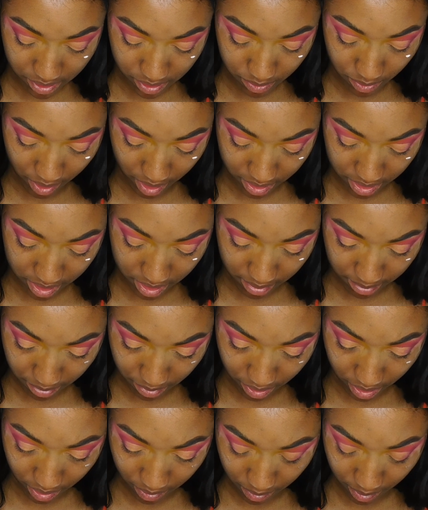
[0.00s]
swatch them
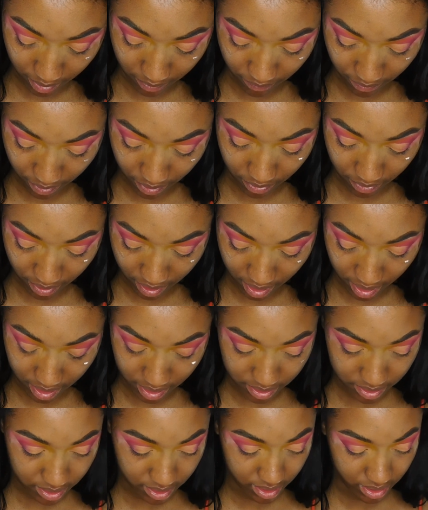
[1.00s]
really quick for you
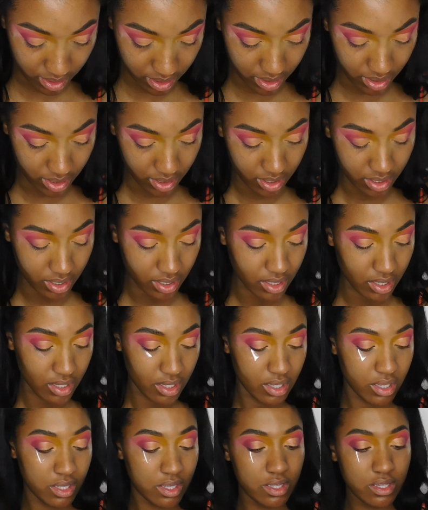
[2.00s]
guys.
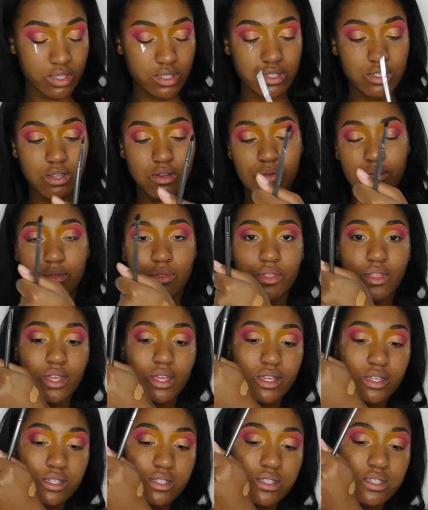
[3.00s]
So
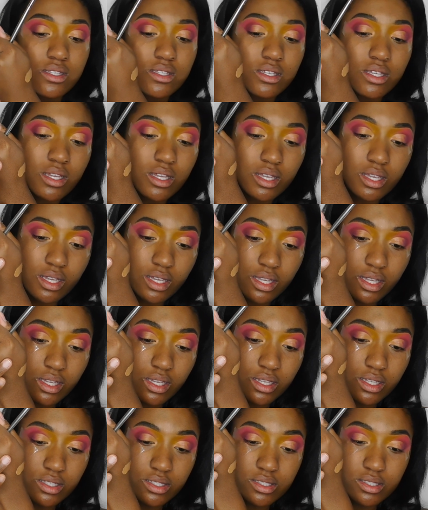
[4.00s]
this
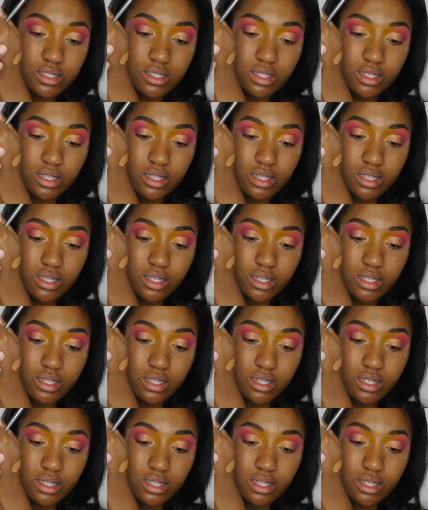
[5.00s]
is